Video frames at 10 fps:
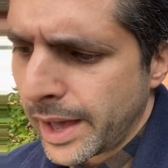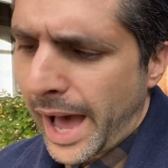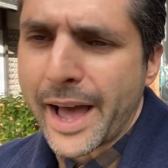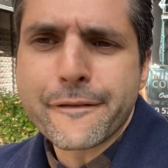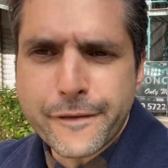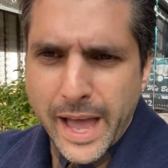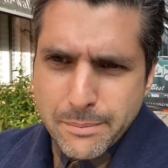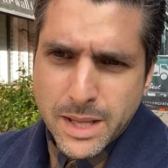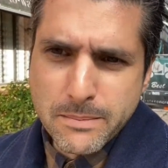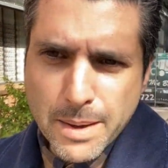a
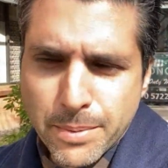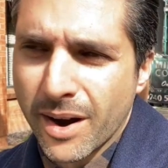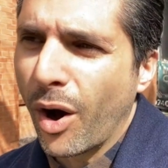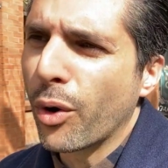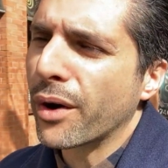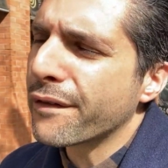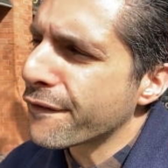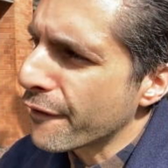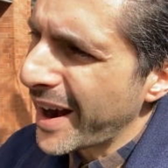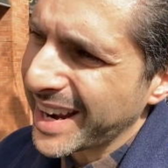family member or a
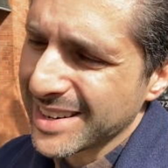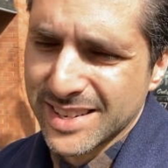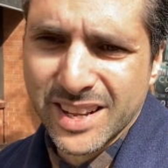friend